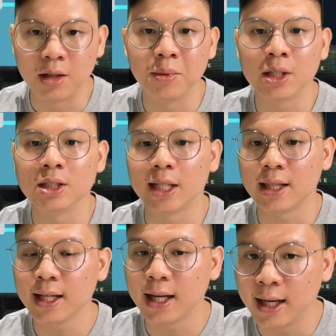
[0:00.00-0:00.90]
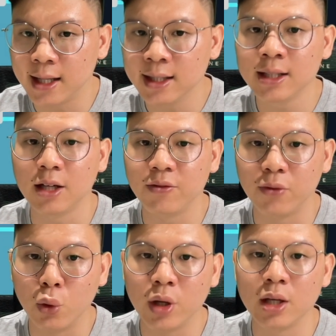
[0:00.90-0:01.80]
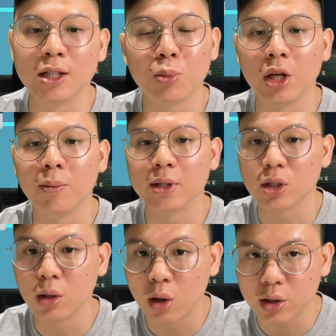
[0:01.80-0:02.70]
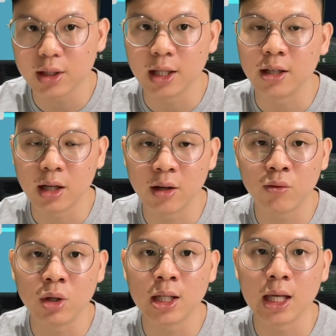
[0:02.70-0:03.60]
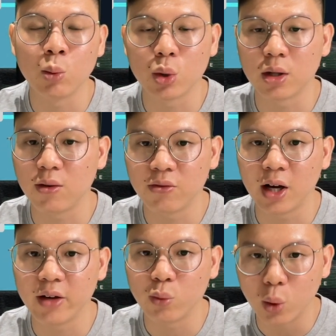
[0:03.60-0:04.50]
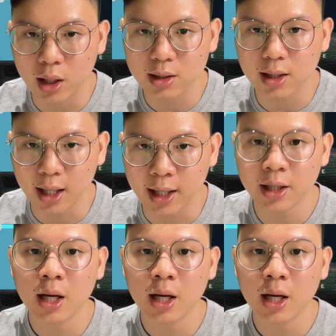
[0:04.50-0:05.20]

because I think Haaland and Foden is pretty much locked in every Gameweek 35 wildcard.